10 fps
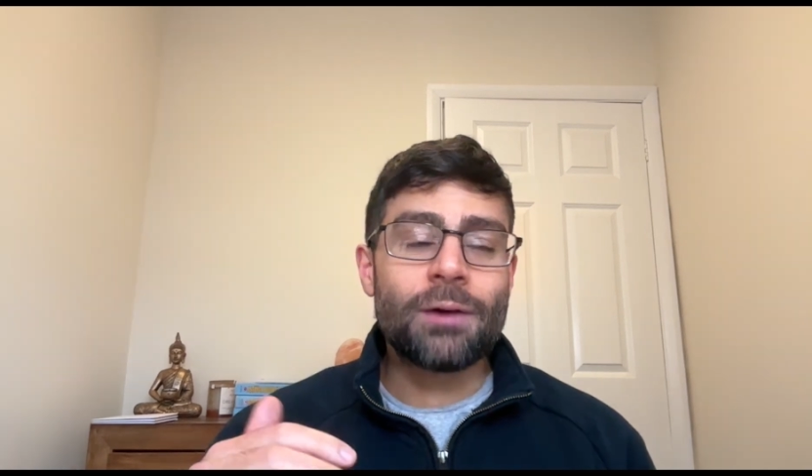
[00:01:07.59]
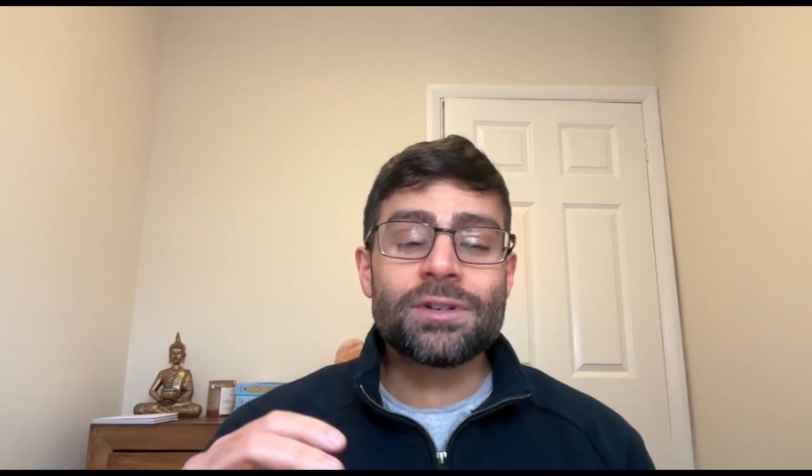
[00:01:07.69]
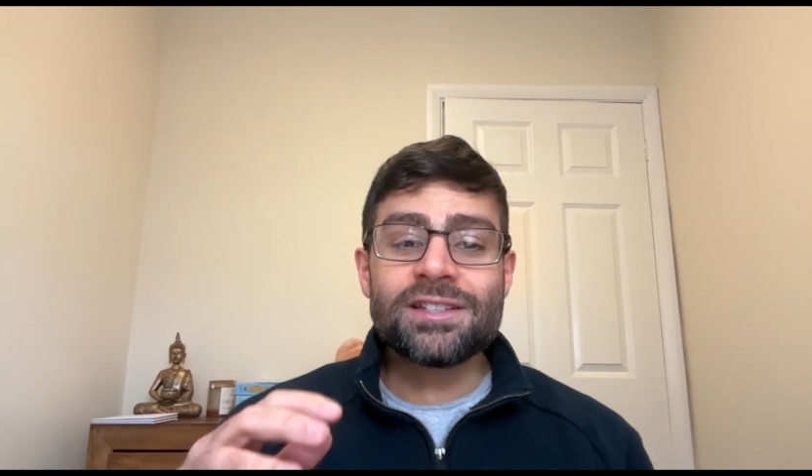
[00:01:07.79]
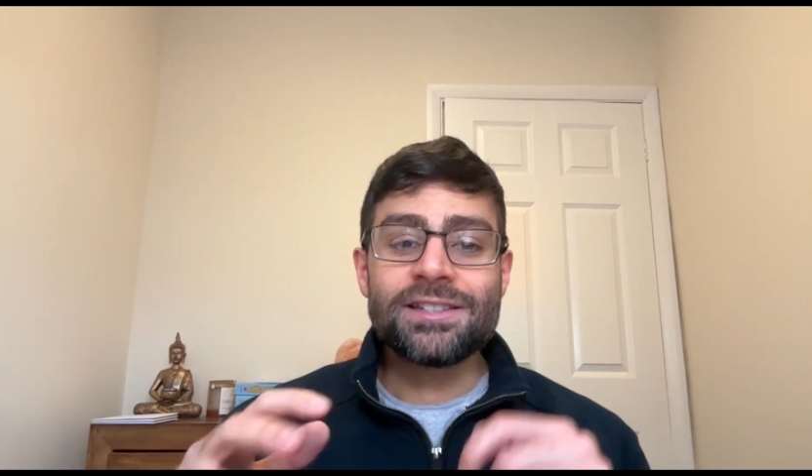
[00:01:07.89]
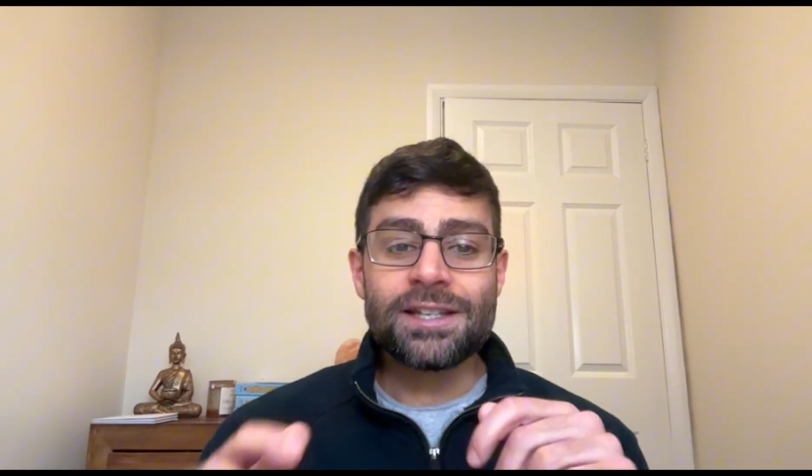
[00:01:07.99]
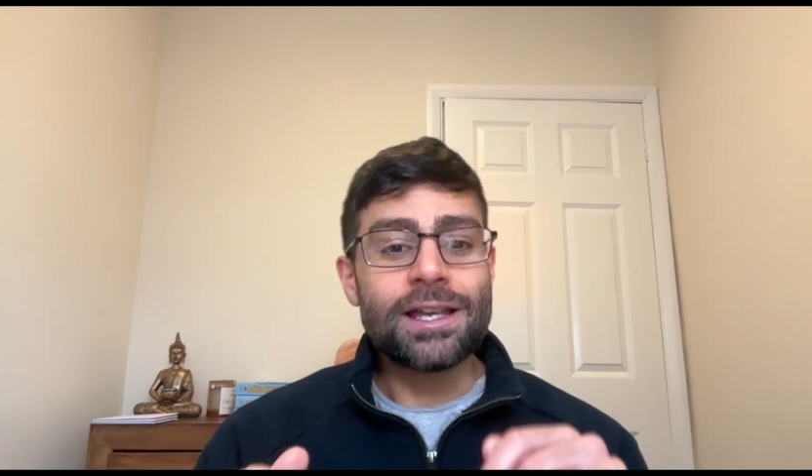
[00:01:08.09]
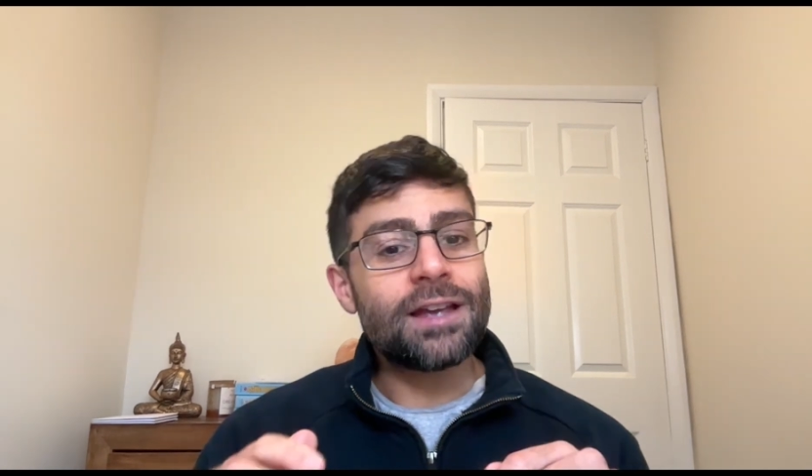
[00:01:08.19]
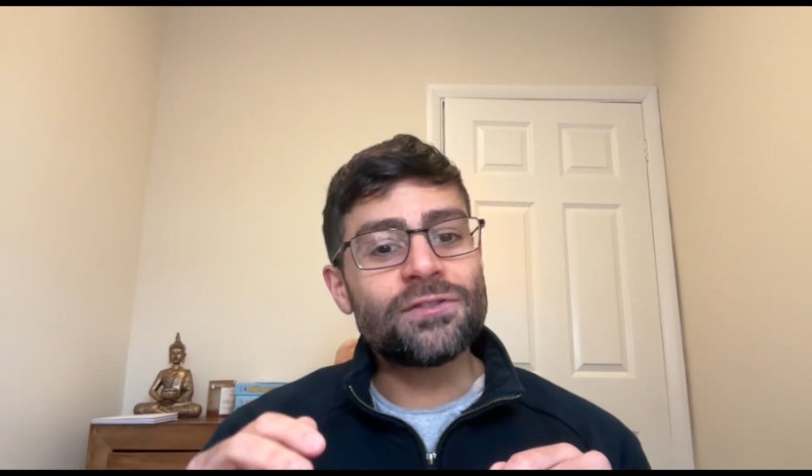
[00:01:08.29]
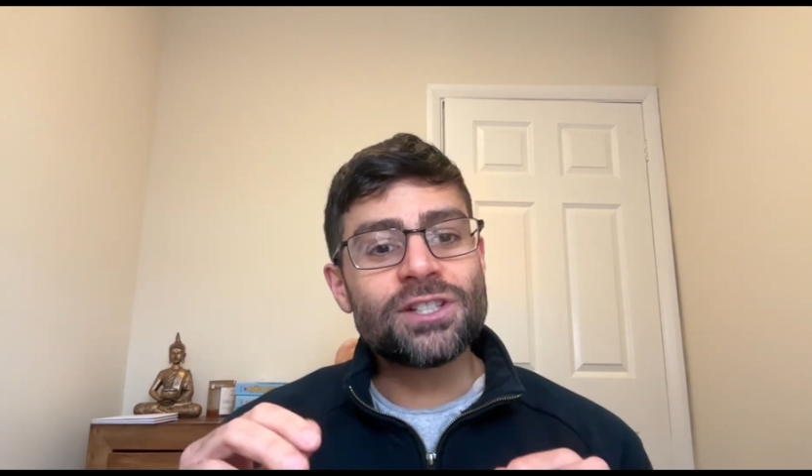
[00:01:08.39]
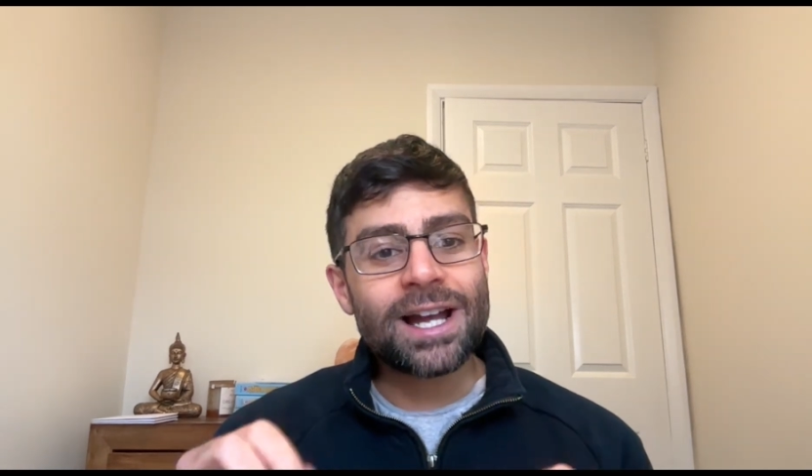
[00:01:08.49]
I'm going to
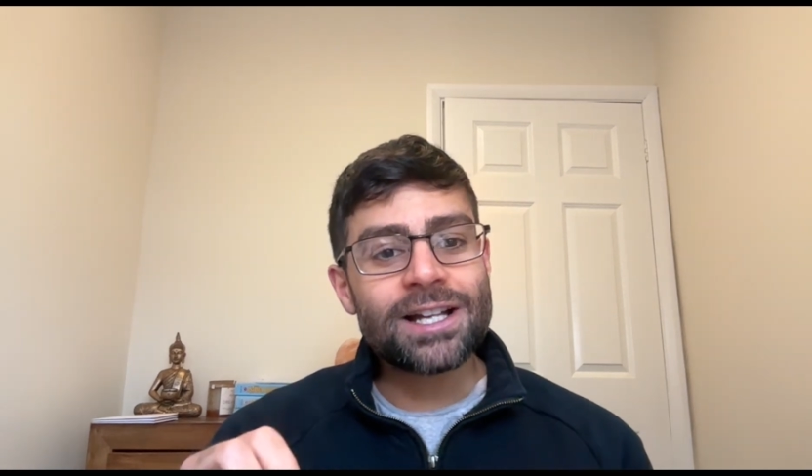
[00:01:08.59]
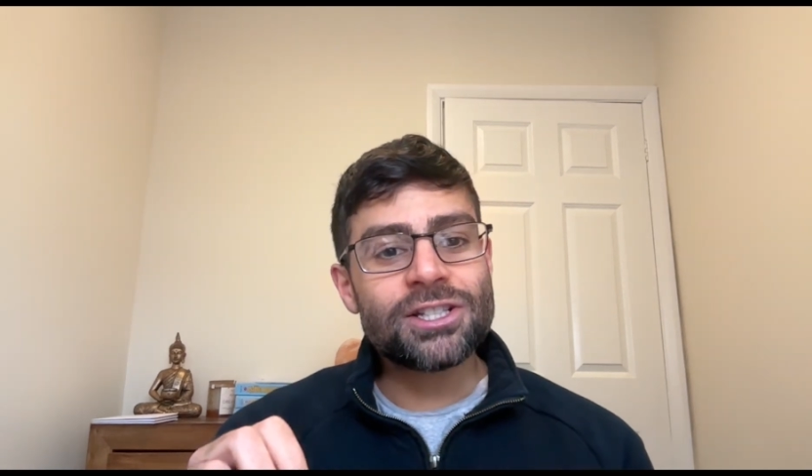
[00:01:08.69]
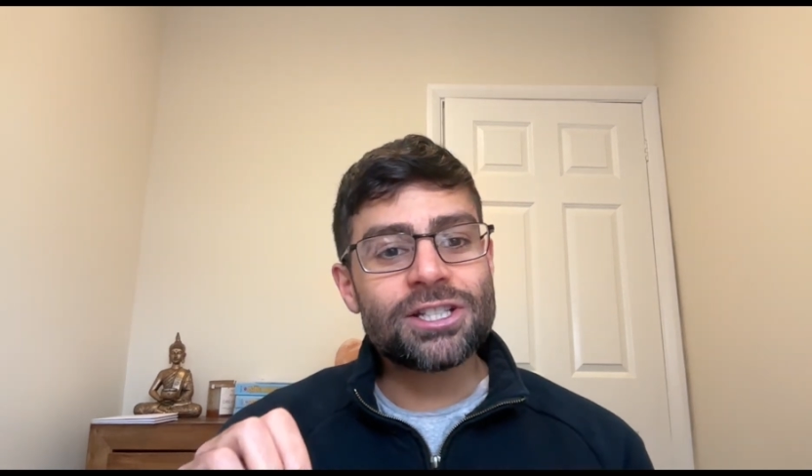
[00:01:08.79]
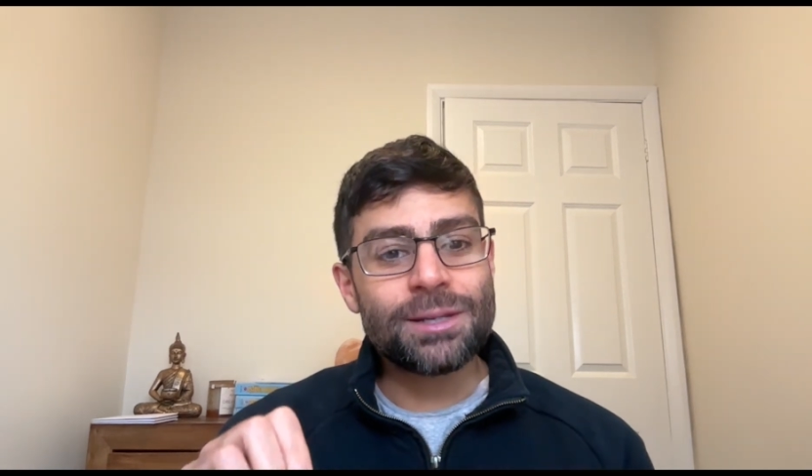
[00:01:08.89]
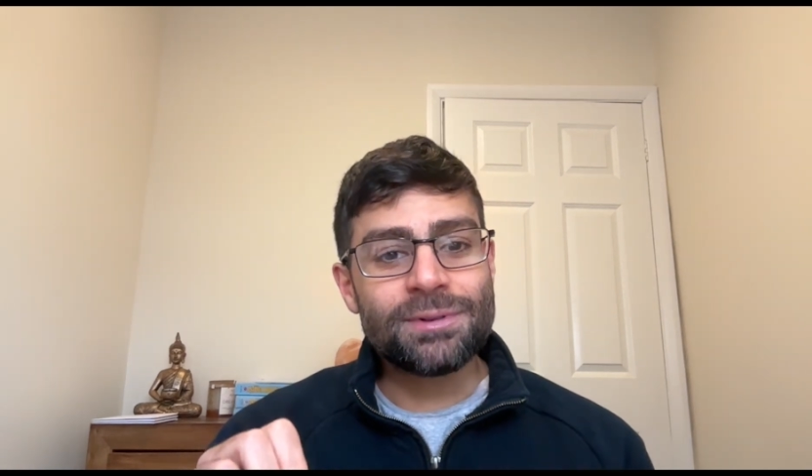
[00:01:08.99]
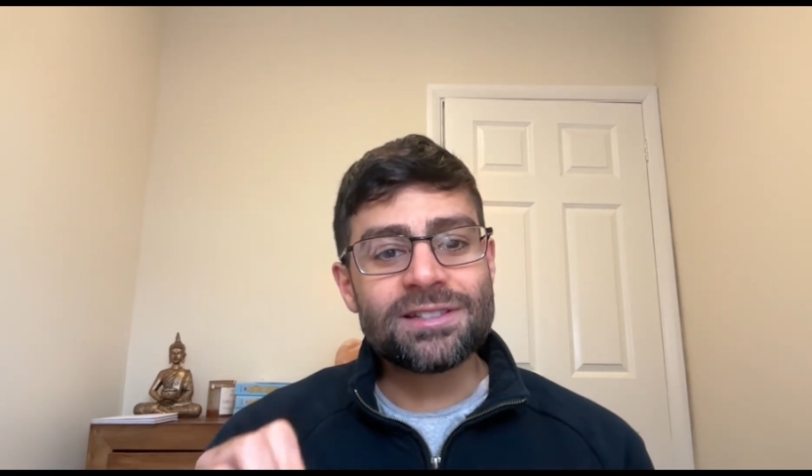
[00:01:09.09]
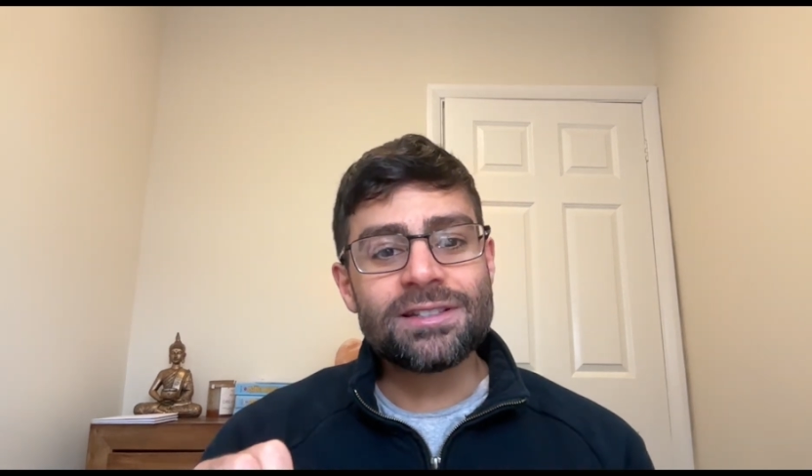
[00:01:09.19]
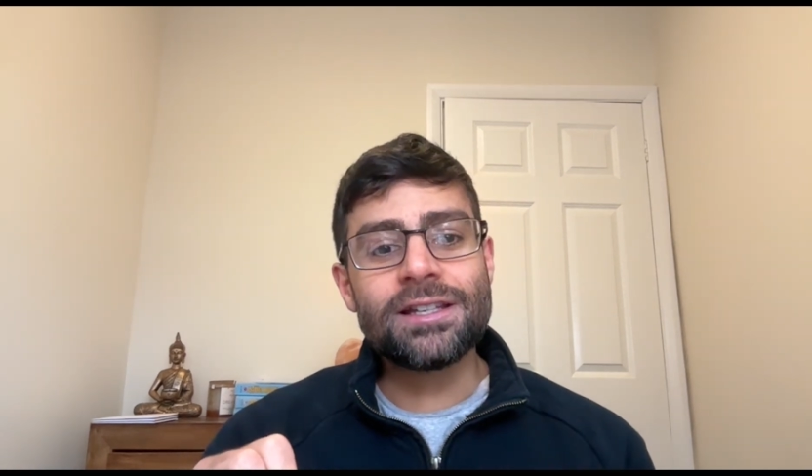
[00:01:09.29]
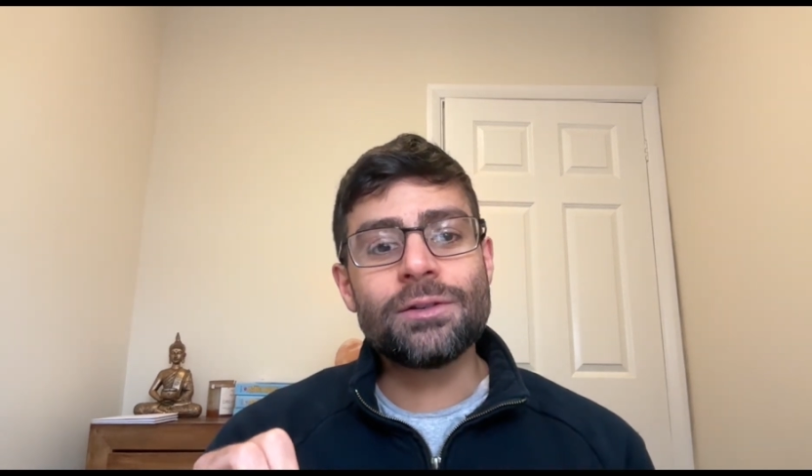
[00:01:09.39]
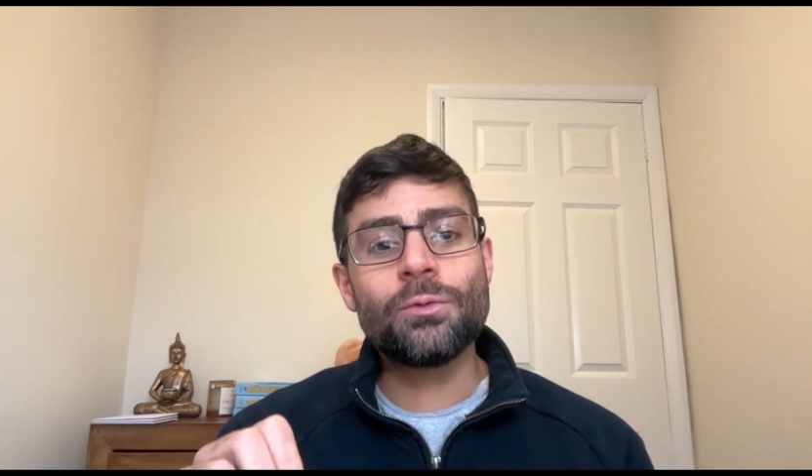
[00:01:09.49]
see if
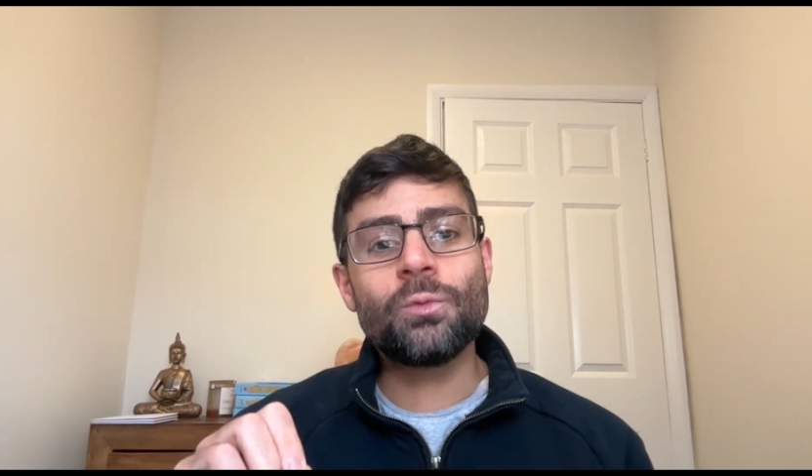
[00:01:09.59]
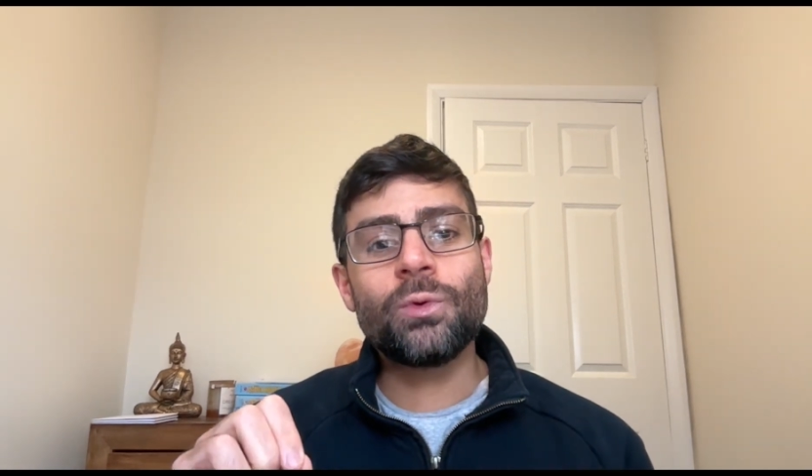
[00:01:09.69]
ChatGPT